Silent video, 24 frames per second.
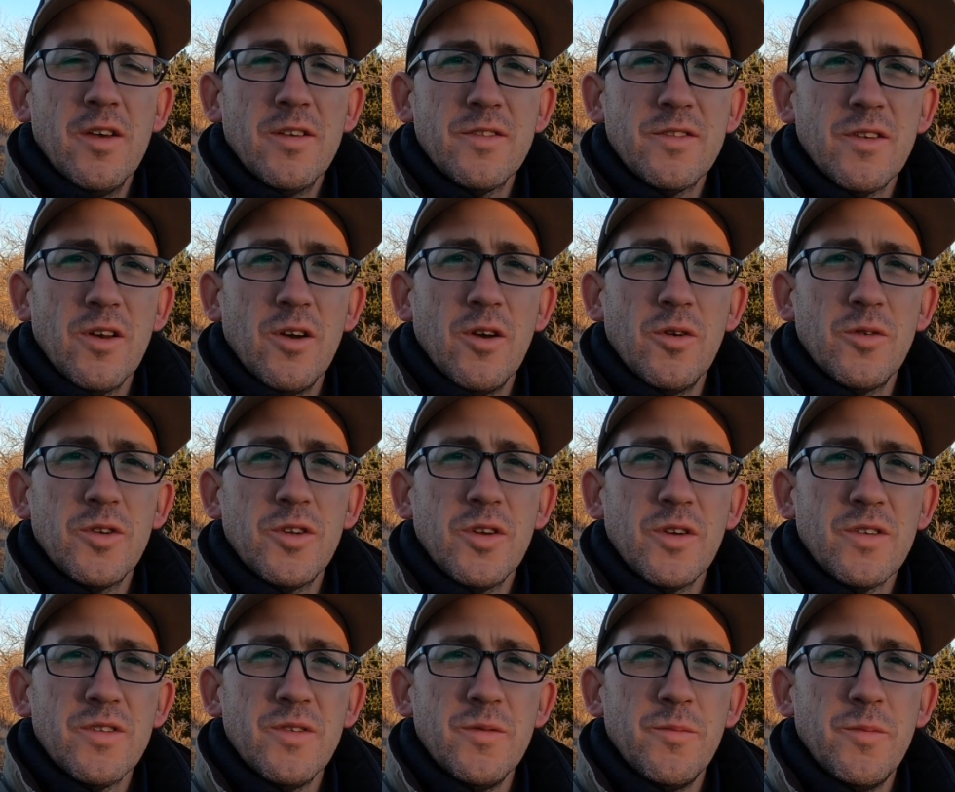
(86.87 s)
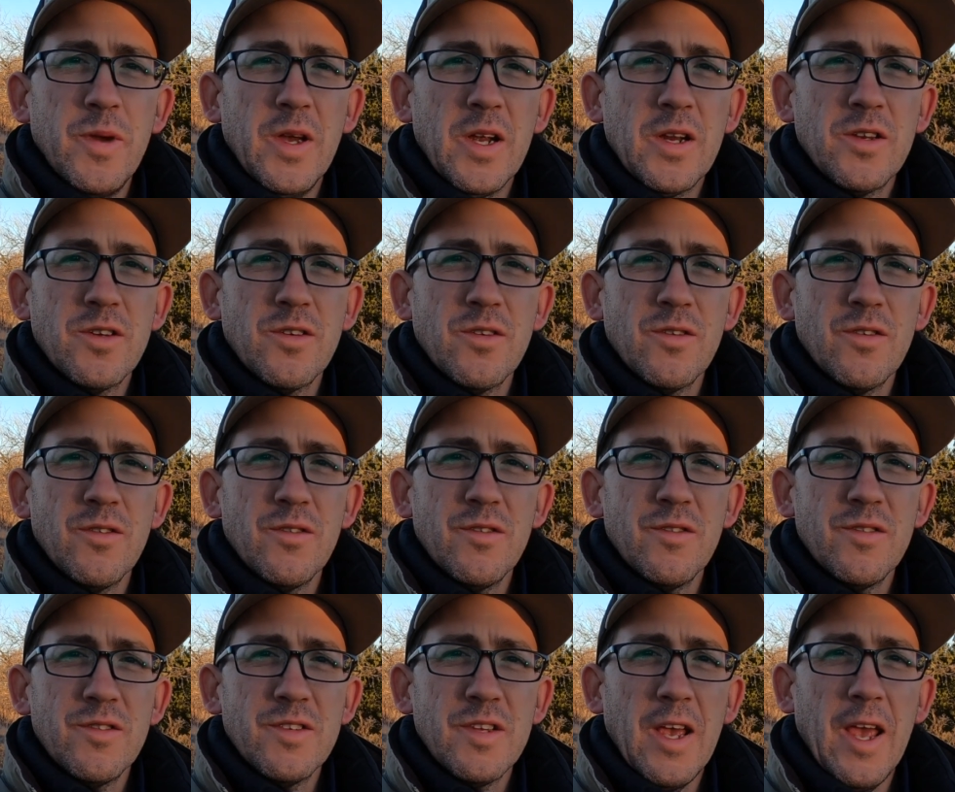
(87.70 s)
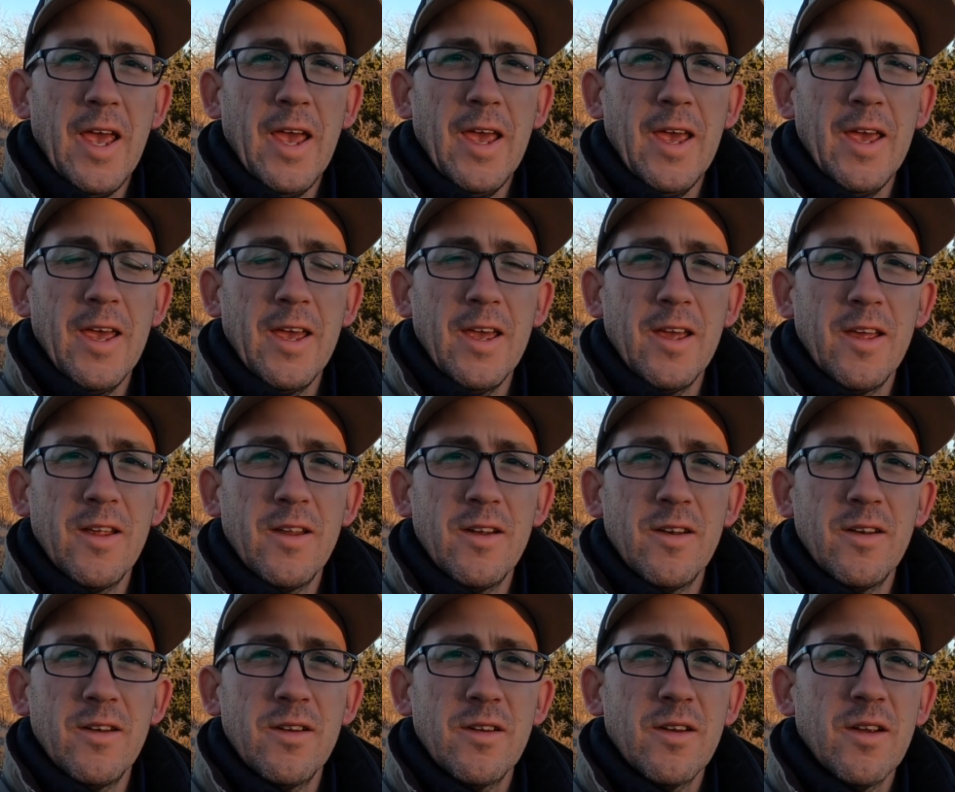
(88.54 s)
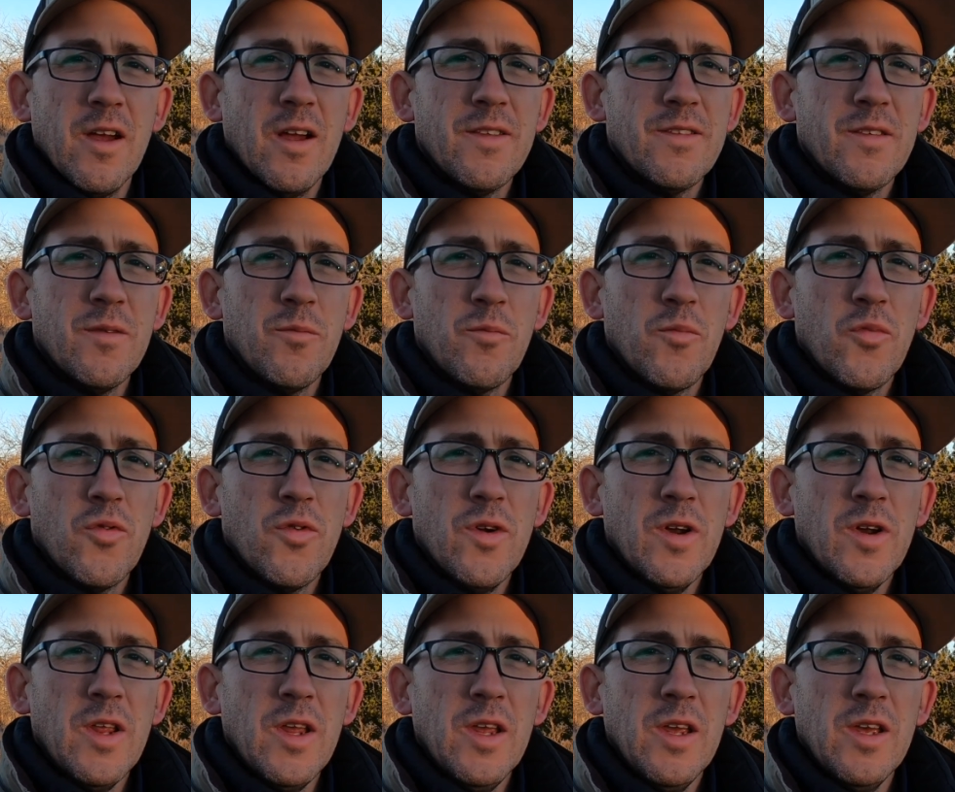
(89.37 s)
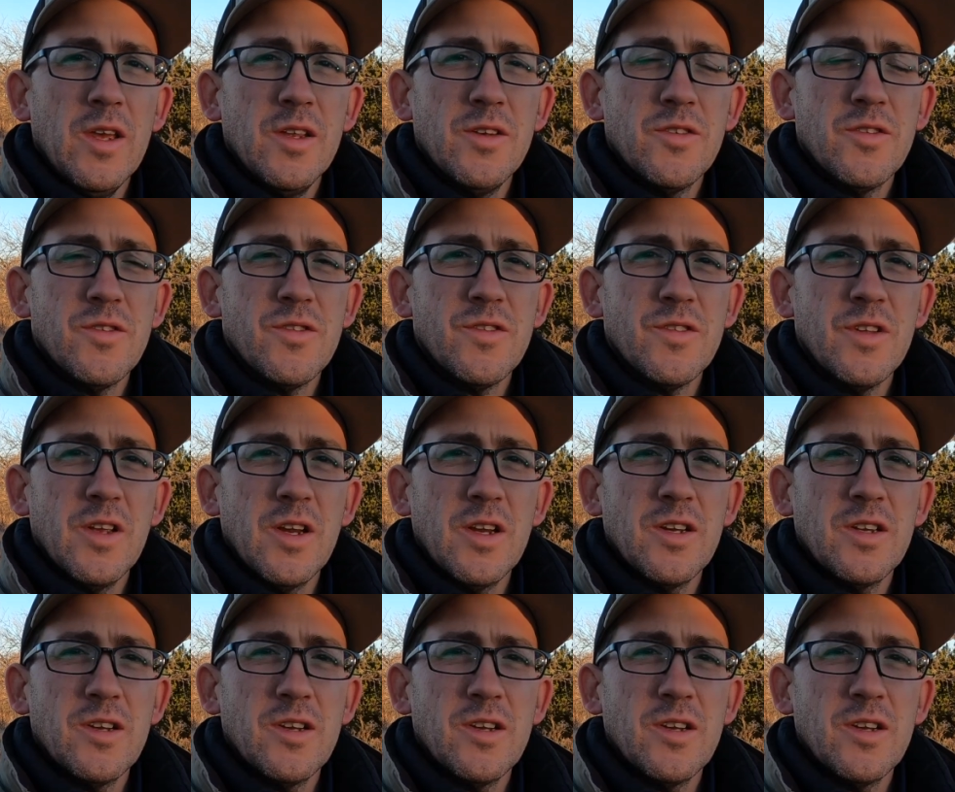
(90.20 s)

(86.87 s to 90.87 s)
So took some pictures and got some pretty interesting